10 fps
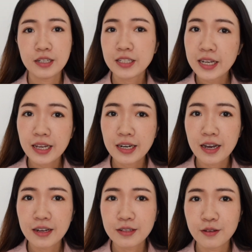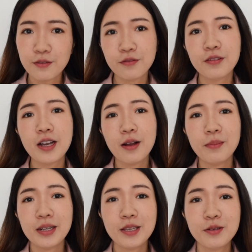second kind of
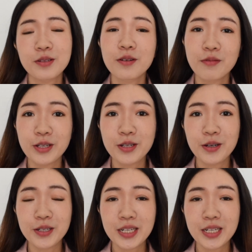commonly used result